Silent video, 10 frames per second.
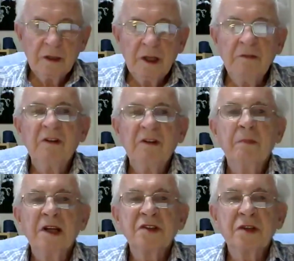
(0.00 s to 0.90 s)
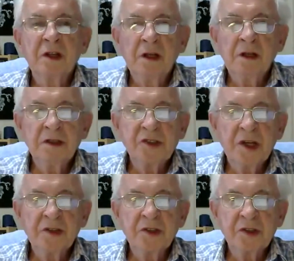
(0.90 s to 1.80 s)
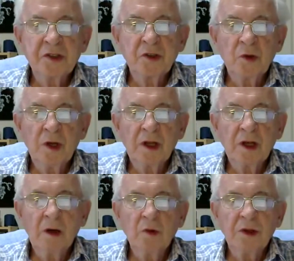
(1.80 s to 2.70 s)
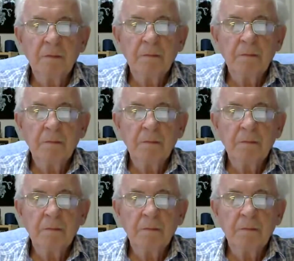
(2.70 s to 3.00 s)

even if mass attendance censuses do not count them.